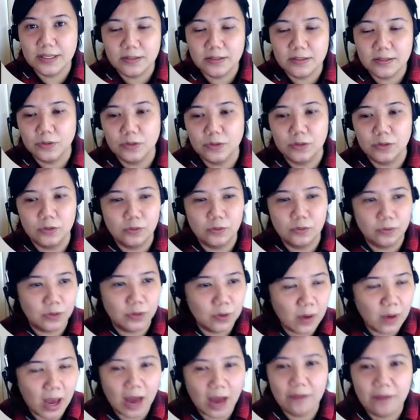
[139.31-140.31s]
so
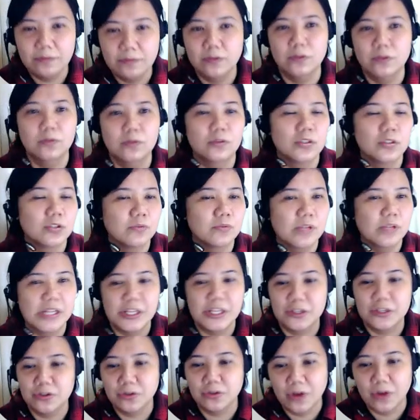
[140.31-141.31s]
you have to just
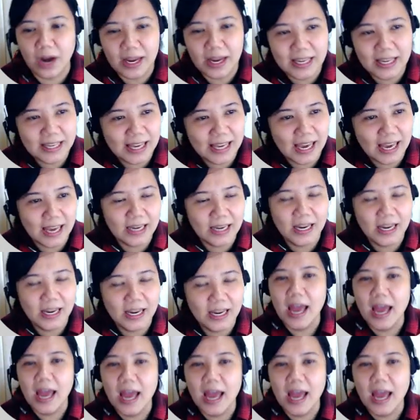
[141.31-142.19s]
really try again